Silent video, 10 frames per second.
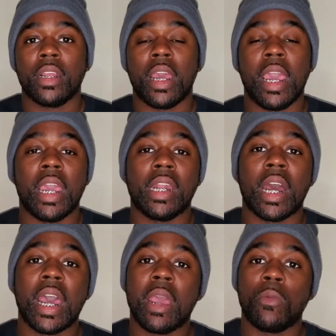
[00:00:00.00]
and
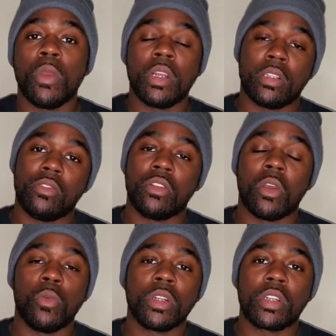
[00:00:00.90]
I had went
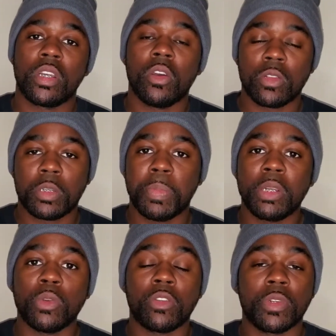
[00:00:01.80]
to go
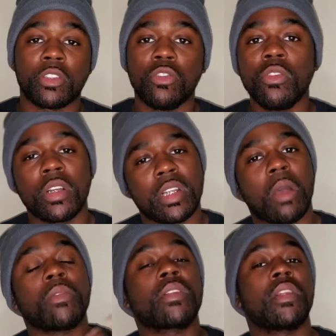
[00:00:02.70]
speak with a recruiter because
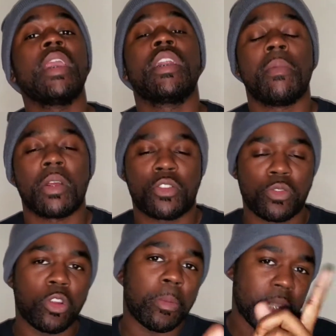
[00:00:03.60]
I was thinking about
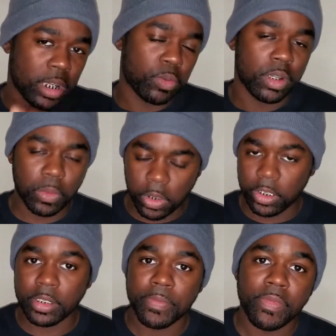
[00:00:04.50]
joining the army. That's what it was.